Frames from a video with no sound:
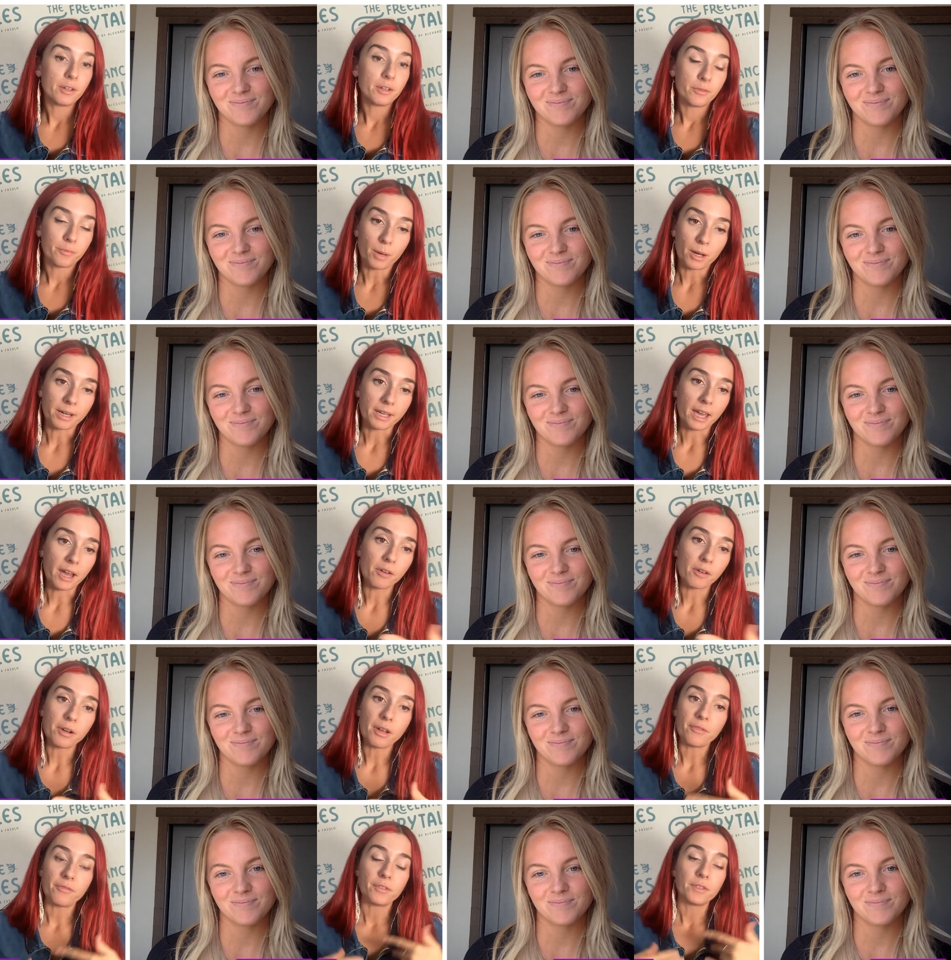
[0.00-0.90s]
Speaker 1: enough money. I don't
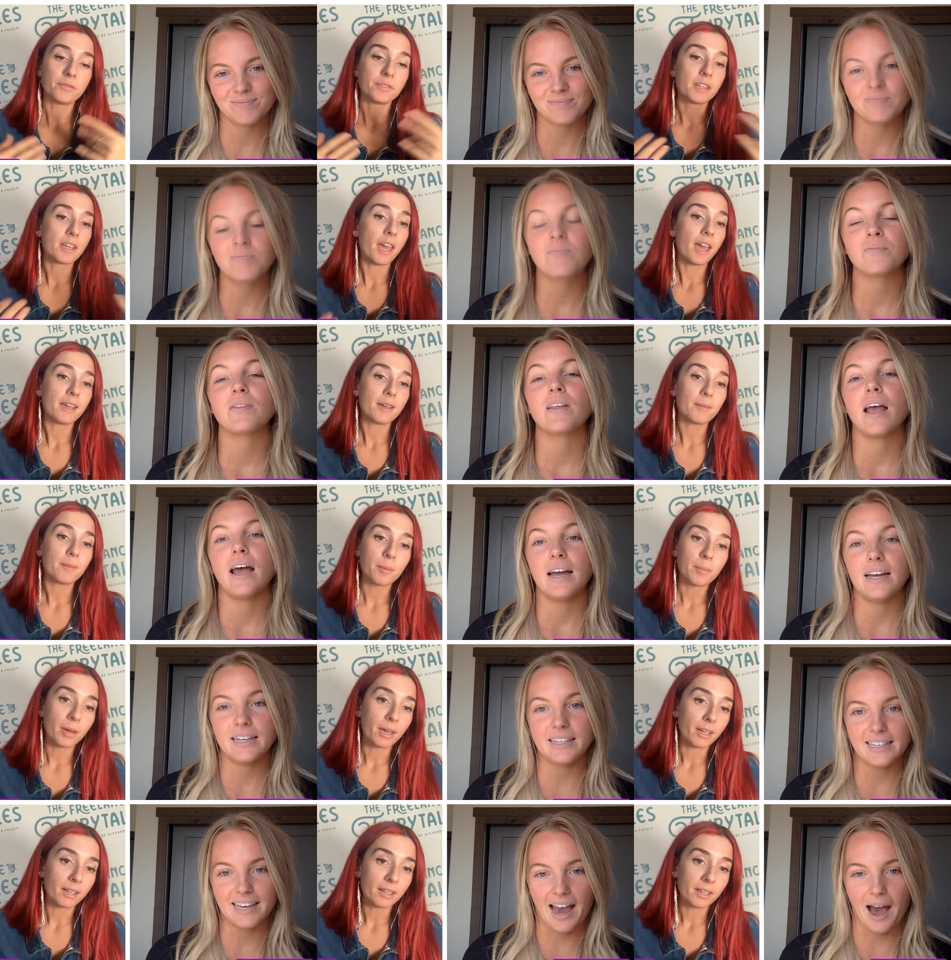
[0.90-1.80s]
have 50K in my
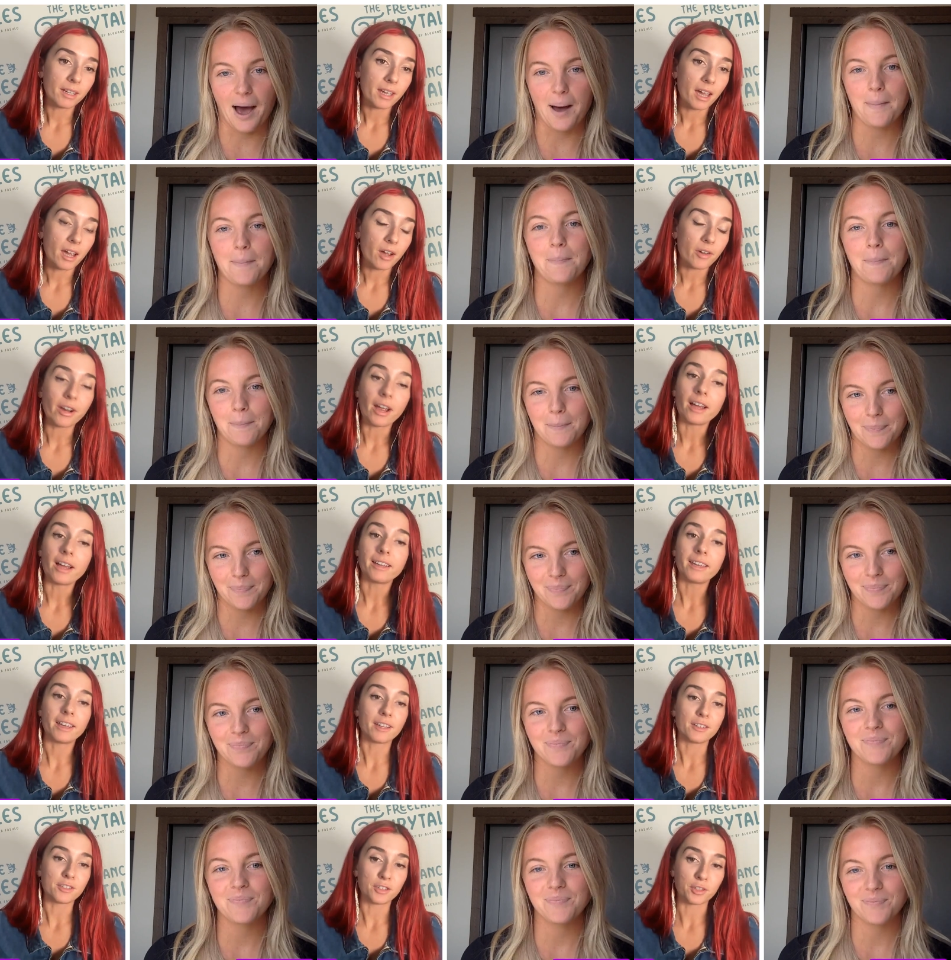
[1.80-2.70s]
bank yeah. account. I
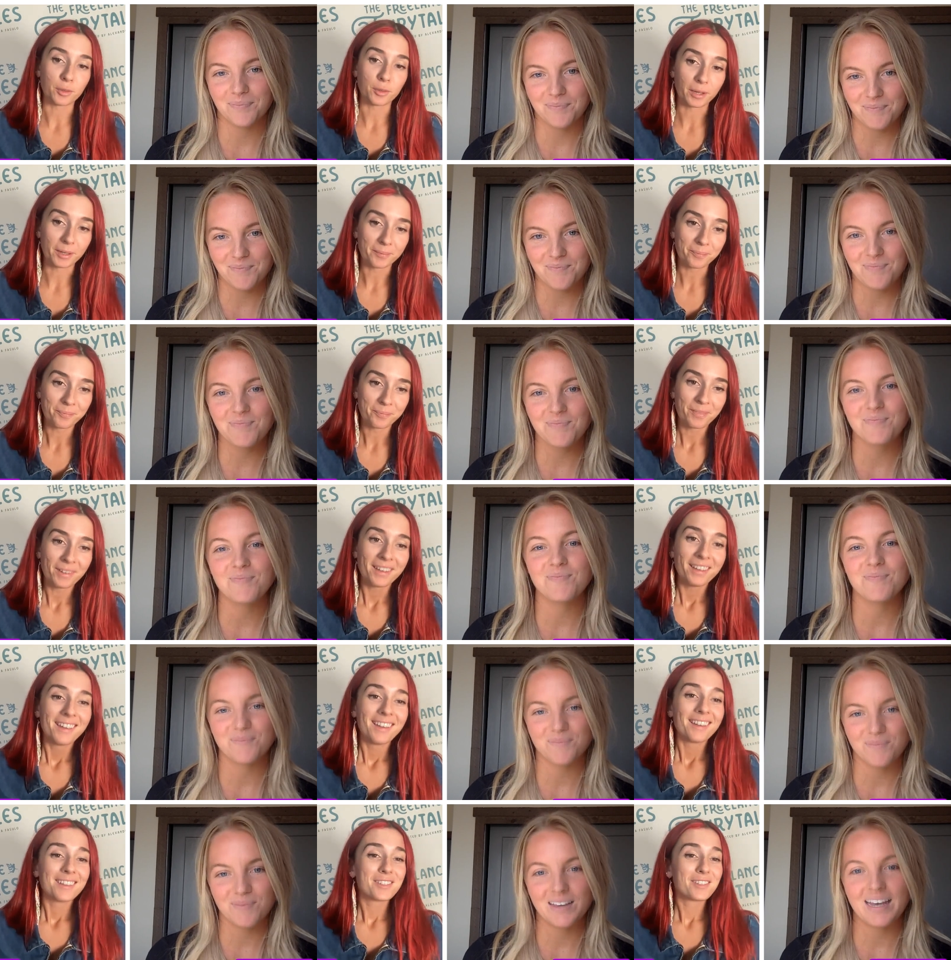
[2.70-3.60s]
can't do it.
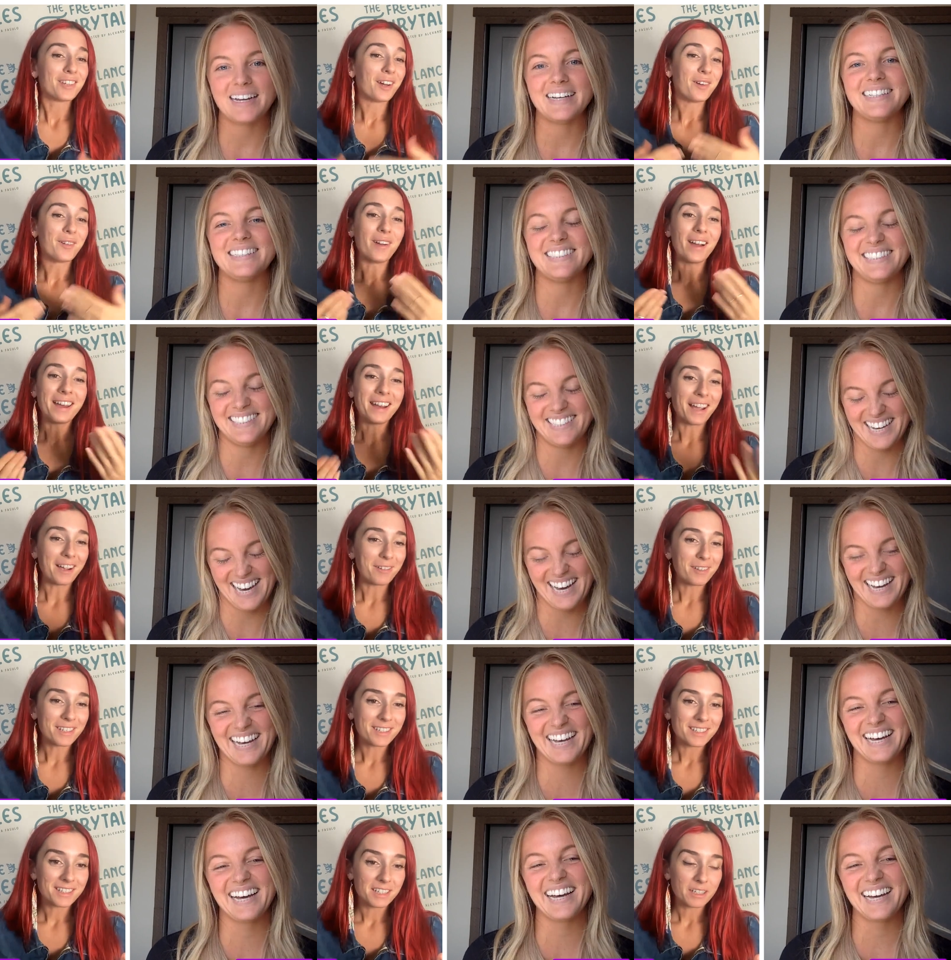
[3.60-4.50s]
So, and I
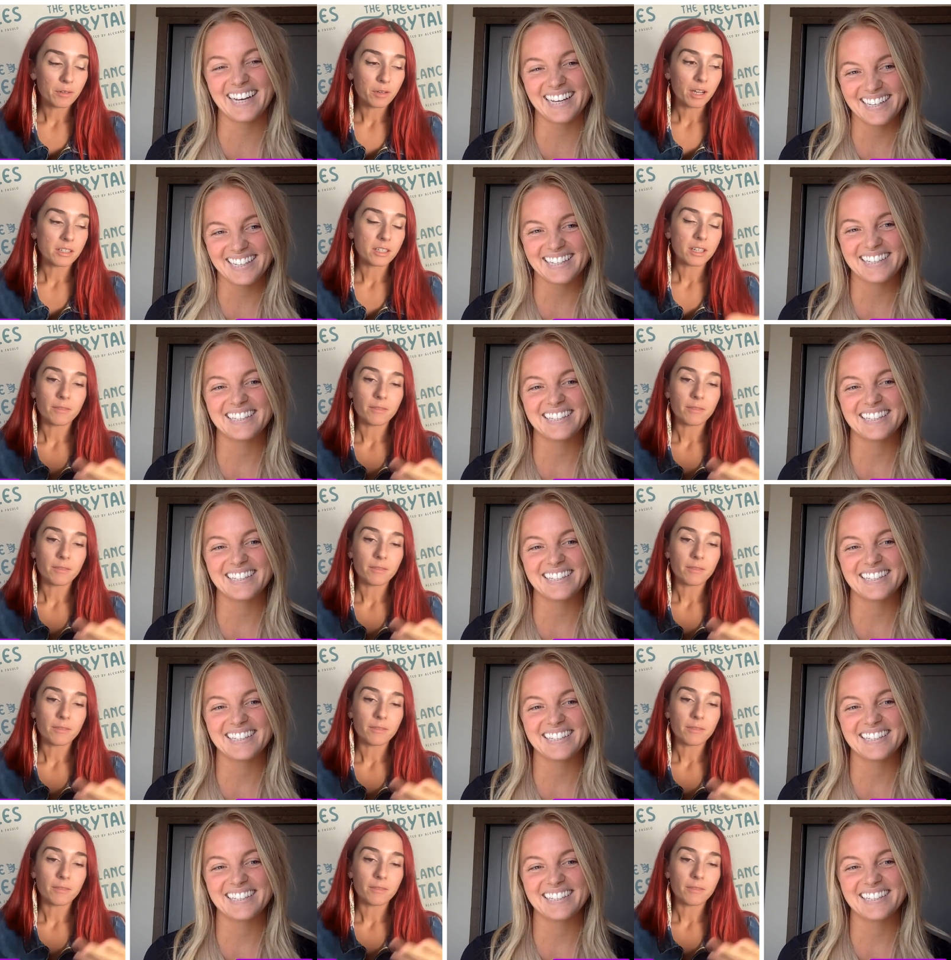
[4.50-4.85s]
always see you guys